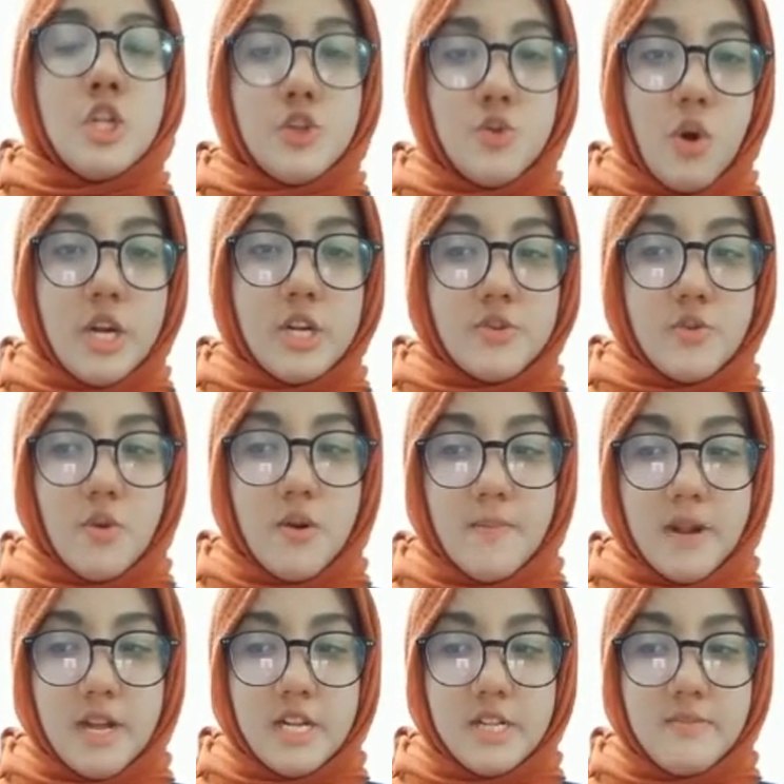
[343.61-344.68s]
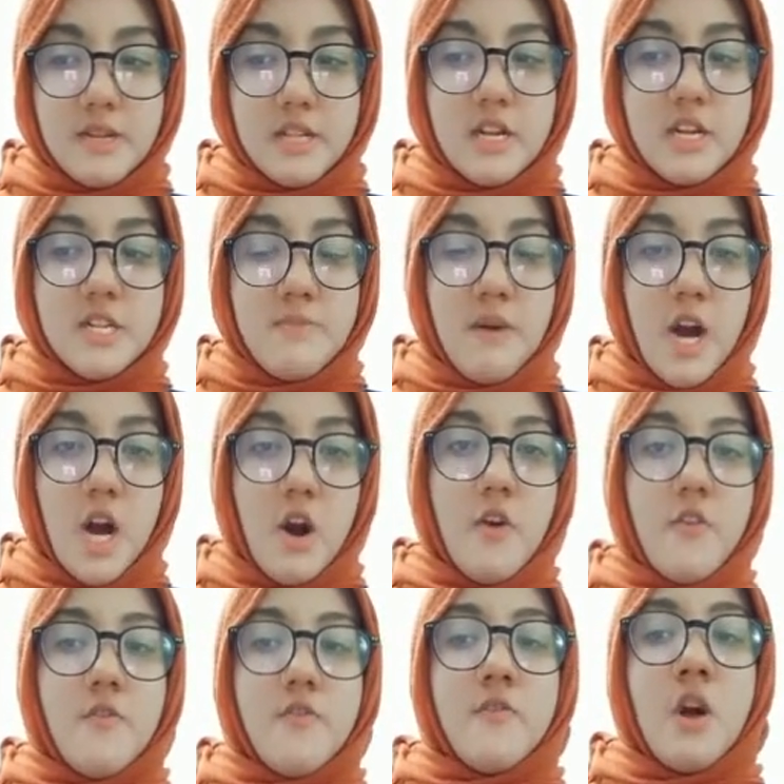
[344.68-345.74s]
joint replacement as part
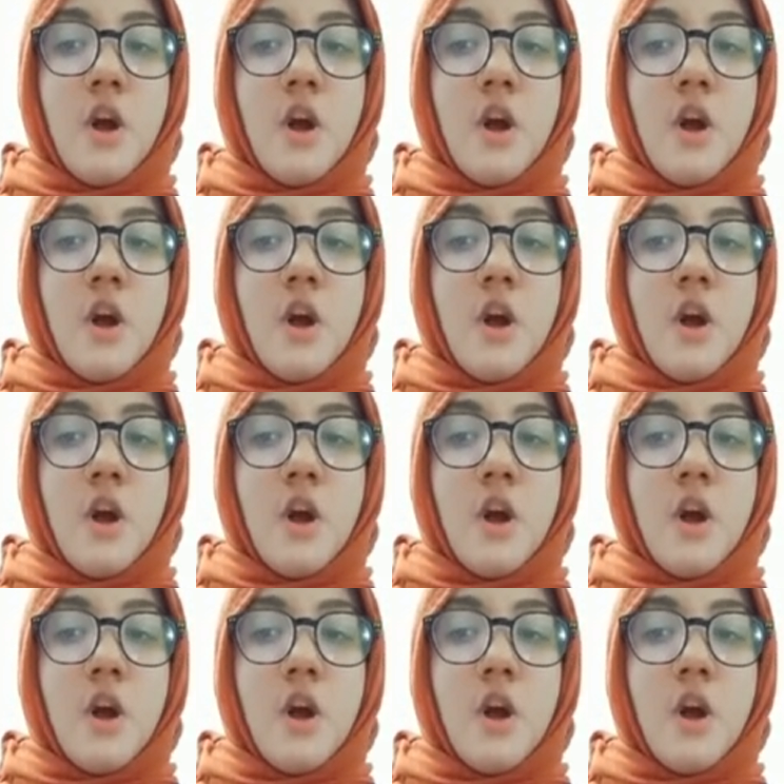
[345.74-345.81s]
of